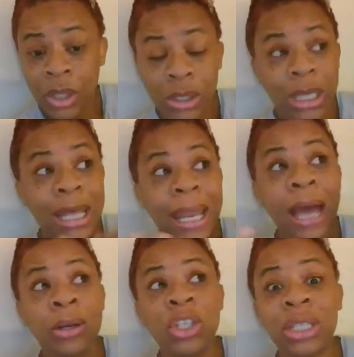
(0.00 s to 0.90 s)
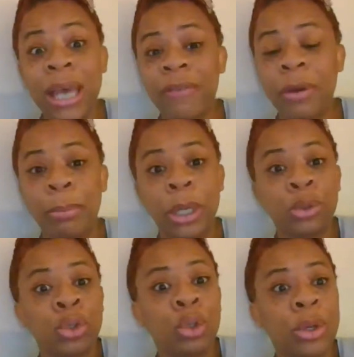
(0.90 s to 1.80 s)
so that I could just have
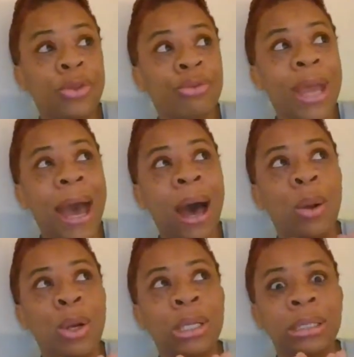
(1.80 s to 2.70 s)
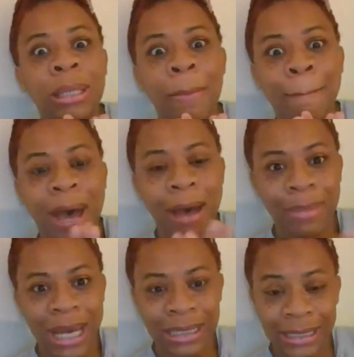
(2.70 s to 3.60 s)
about 2 or 3 hours by
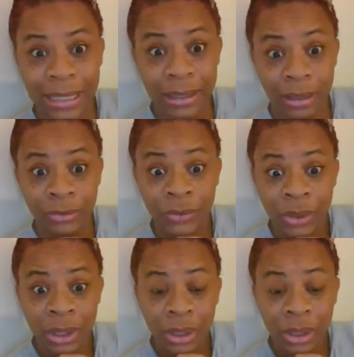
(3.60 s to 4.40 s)
myself.